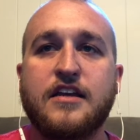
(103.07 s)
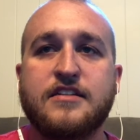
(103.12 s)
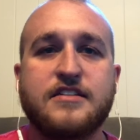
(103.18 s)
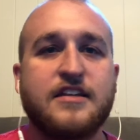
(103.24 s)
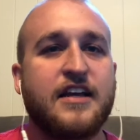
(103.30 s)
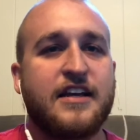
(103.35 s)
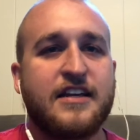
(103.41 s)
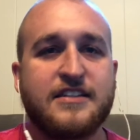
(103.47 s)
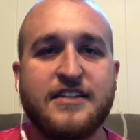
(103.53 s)

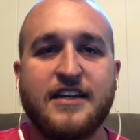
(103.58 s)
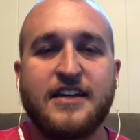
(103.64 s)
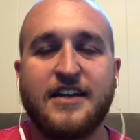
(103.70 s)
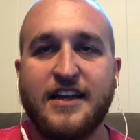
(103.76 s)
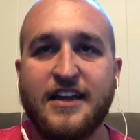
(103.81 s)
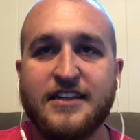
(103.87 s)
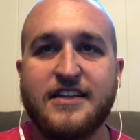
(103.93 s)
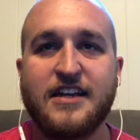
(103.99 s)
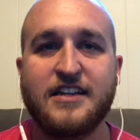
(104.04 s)
like I said,
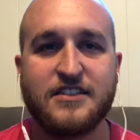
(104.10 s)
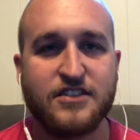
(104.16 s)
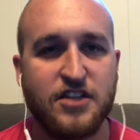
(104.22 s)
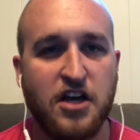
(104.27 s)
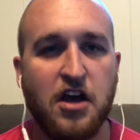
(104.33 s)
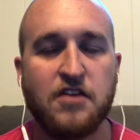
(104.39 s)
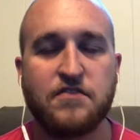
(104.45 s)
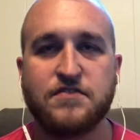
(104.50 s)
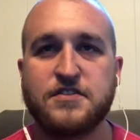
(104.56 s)
it's
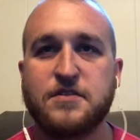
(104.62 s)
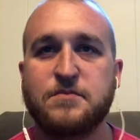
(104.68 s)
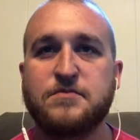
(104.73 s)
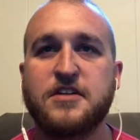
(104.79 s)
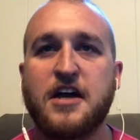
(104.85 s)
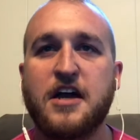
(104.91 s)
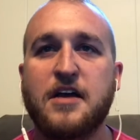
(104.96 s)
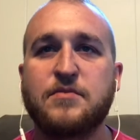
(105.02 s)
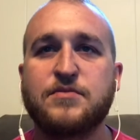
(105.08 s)
tough
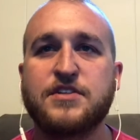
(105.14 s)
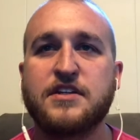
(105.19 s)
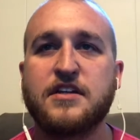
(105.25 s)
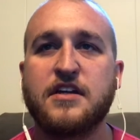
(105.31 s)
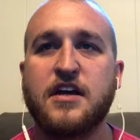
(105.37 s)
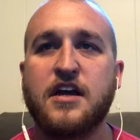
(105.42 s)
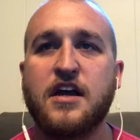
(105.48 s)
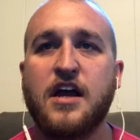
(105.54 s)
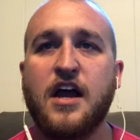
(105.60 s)
sometimes.
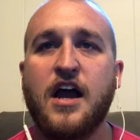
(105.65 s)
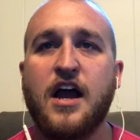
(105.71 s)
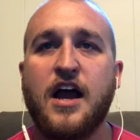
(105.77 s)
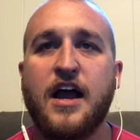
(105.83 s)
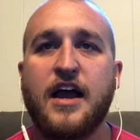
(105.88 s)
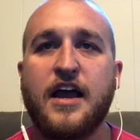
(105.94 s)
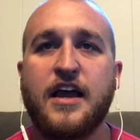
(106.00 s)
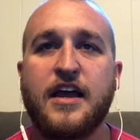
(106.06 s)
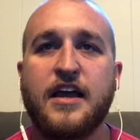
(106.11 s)

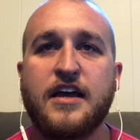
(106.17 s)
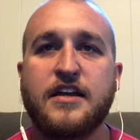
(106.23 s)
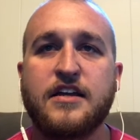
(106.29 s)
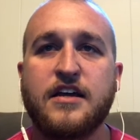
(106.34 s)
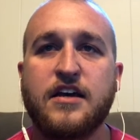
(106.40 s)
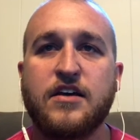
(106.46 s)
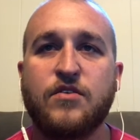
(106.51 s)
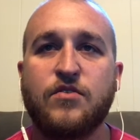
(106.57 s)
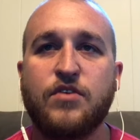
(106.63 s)
And
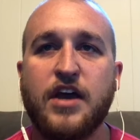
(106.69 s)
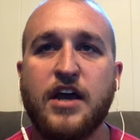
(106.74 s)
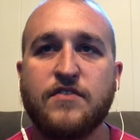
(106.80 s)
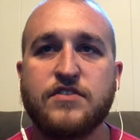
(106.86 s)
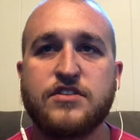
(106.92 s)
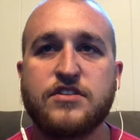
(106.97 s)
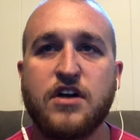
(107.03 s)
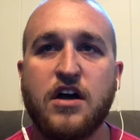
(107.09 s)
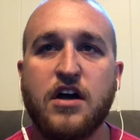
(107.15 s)
we have
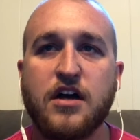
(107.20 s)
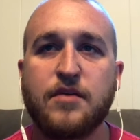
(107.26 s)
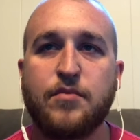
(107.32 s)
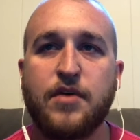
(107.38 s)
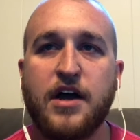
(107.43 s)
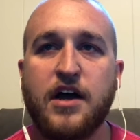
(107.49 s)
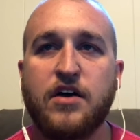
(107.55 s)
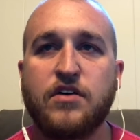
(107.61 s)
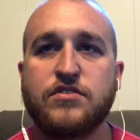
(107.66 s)
to talk
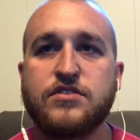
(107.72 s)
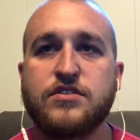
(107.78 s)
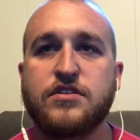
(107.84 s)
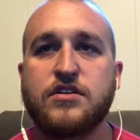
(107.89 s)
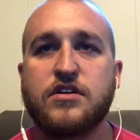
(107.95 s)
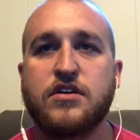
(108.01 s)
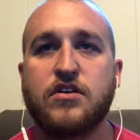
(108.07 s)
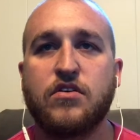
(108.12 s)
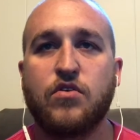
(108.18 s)
about,
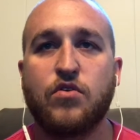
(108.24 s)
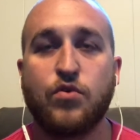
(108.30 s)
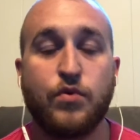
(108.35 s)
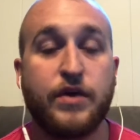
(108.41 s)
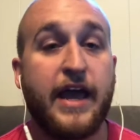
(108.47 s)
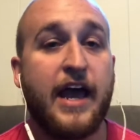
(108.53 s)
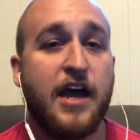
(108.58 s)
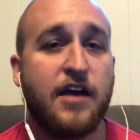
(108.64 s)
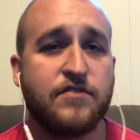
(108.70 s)
or we
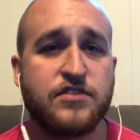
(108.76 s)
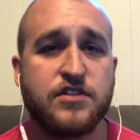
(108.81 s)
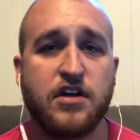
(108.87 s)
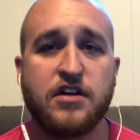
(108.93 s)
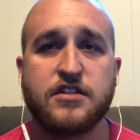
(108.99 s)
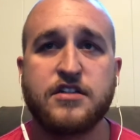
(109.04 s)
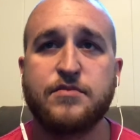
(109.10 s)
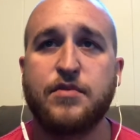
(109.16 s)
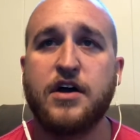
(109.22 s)
have
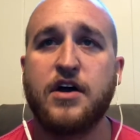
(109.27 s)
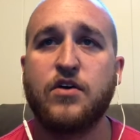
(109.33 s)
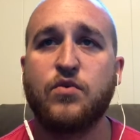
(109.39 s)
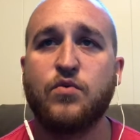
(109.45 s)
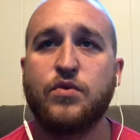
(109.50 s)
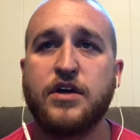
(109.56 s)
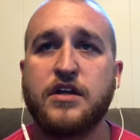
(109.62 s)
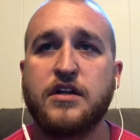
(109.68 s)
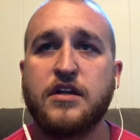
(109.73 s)
talked about,
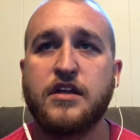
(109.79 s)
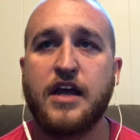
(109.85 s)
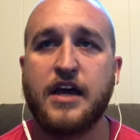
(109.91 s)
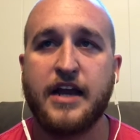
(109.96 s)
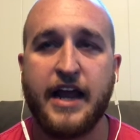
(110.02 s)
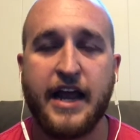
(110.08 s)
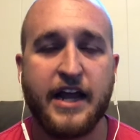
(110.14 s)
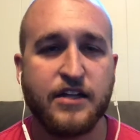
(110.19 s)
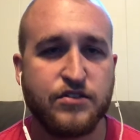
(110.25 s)
when that
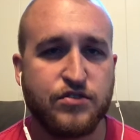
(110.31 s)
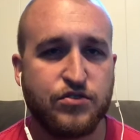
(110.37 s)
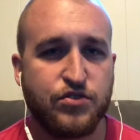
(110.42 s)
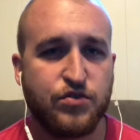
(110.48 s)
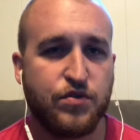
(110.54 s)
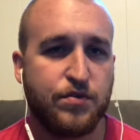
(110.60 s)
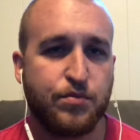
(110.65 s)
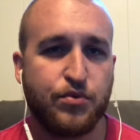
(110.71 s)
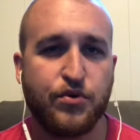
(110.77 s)
answer
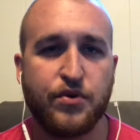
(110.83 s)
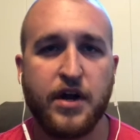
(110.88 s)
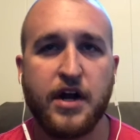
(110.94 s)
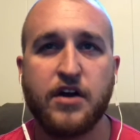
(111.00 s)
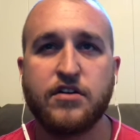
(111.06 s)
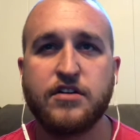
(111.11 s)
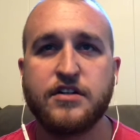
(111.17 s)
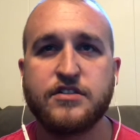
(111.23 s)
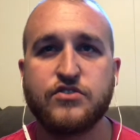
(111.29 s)
to a
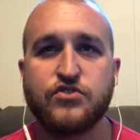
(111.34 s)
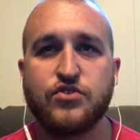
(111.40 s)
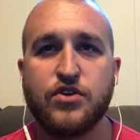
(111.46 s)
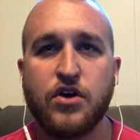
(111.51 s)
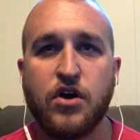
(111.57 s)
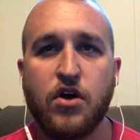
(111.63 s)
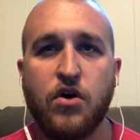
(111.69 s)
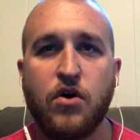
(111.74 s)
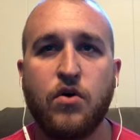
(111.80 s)
prayer is
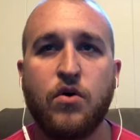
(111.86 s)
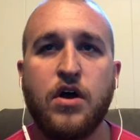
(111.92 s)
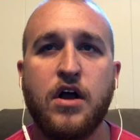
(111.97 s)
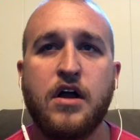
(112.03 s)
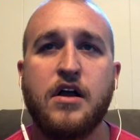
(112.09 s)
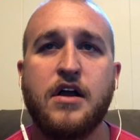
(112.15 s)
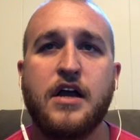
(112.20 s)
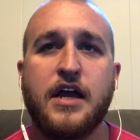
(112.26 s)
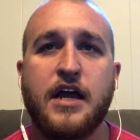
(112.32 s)
no,
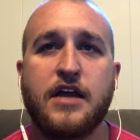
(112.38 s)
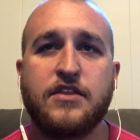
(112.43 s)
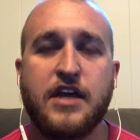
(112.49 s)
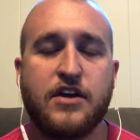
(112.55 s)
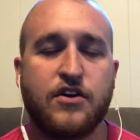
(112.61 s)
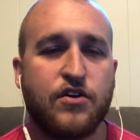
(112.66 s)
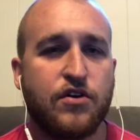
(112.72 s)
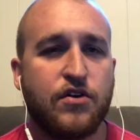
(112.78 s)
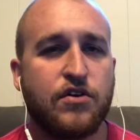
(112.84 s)
and that
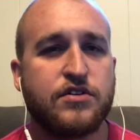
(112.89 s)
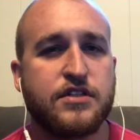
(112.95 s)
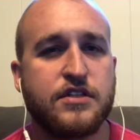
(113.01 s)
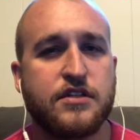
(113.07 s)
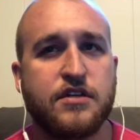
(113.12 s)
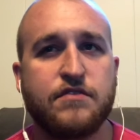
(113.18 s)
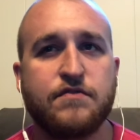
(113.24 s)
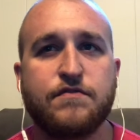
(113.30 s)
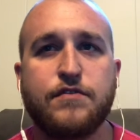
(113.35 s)
hurt and
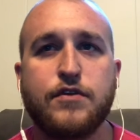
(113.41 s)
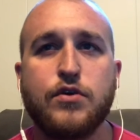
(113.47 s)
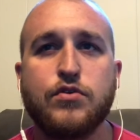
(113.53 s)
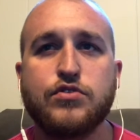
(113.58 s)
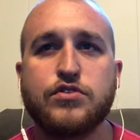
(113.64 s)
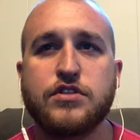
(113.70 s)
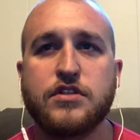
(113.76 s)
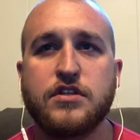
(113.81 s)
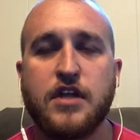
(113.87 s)

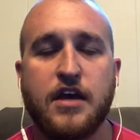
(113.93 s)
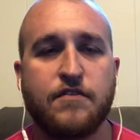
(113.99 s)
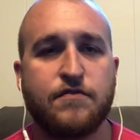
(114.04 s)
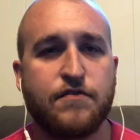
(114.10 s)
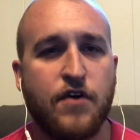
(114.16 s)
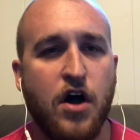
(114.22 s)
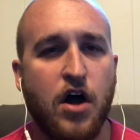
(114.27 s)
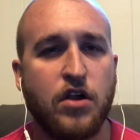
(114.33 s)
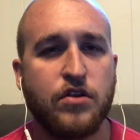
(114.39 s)
confusion that
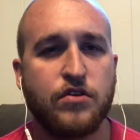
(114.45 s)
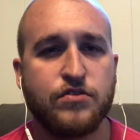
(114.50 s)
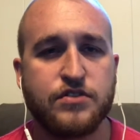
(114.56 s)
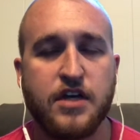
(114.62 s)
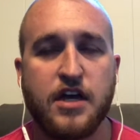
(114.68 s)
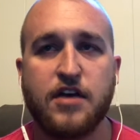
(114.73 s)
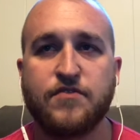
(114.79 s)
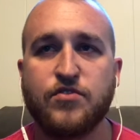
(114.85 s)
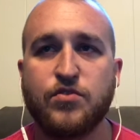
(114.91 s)
follows
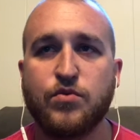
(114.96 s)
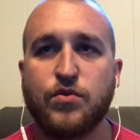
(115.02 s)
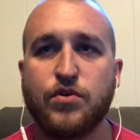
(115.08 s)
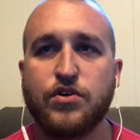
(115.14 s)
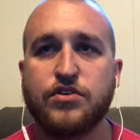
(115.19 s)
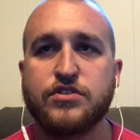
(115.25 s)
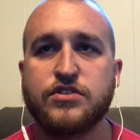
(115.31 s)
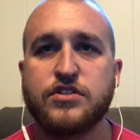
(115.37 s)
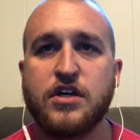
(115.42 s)

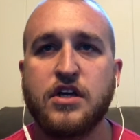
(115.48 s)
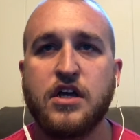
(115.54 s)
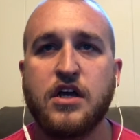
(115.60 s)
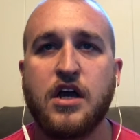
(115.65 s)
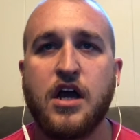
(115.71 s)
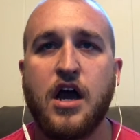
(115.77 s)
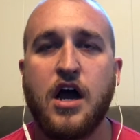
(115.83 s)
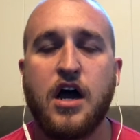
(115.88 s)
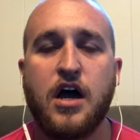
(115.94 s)
afterwards,
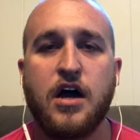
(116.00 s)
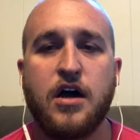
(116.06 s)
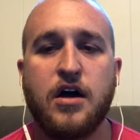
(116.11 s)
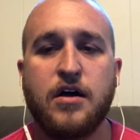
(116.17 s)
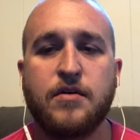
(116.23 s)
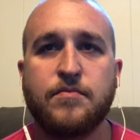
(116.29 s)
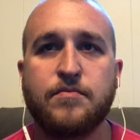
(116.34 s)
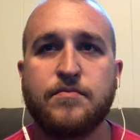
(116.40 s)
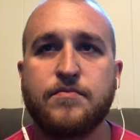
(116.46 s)

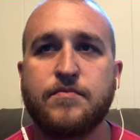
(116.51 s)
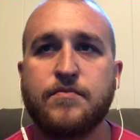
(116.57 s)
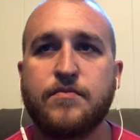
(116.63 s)
um,